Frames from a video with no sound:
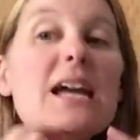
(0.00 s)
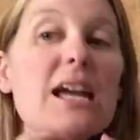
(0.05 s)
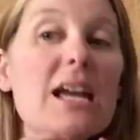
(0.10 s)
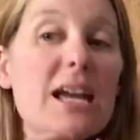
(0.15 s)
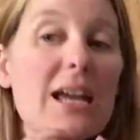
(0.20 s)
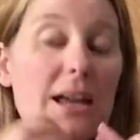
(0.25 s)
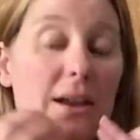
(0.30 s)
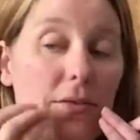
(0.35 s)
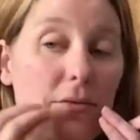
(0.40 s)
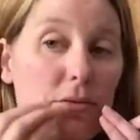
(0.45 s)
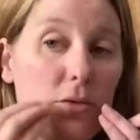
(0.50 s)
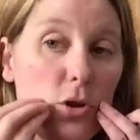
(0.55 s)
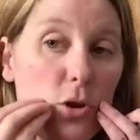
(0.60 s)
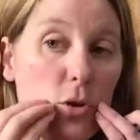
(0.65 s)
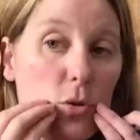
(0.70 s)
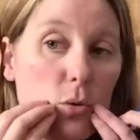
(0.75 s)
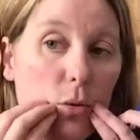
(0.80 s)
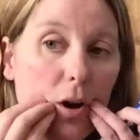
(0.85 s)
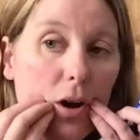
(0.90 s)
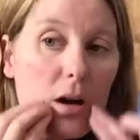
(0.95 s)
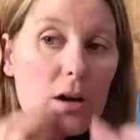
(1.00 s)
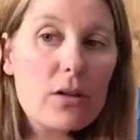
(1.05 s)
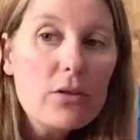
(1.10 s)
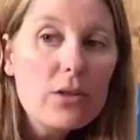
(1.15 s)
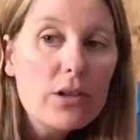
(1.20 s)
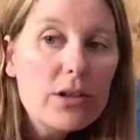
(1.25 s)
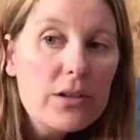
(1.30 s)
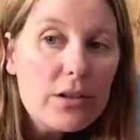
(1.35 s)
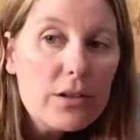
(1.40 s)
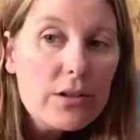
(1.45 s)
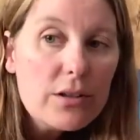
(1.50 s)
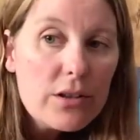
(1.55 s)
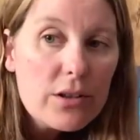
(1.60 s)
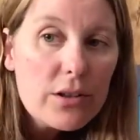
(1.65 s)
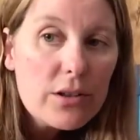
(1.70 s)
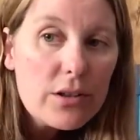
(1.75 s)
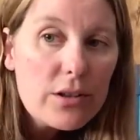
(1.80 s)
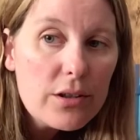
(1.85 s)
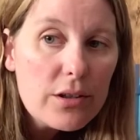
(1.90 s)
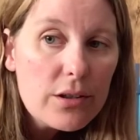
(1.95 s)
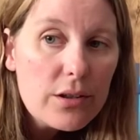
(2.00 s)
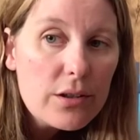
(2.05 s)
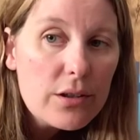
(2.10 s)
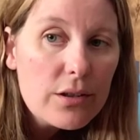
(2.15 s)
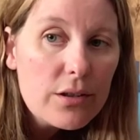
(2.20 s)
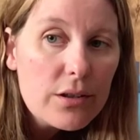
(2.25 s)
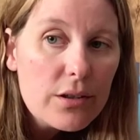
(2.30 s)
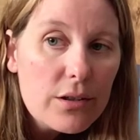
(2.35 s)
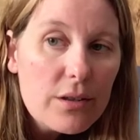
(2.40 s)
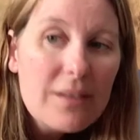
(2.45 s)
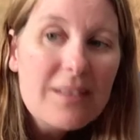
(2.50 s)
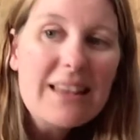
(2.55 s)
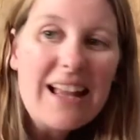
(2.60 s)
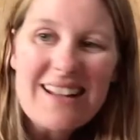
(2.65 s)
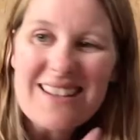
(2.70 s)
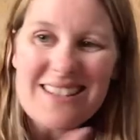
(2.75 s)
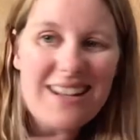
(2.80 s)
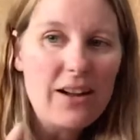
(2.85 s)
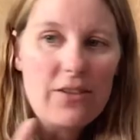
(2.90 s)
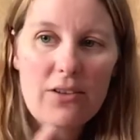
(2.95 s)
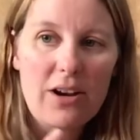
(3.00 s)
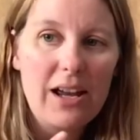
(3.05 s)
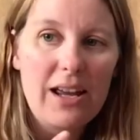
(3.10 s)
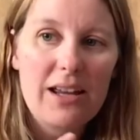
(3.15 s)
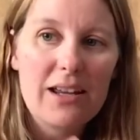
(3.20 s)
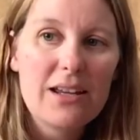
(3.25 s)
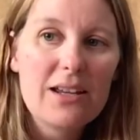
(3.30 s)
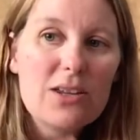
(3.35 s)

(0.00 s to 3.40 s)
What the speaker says: If you are going, that's not right.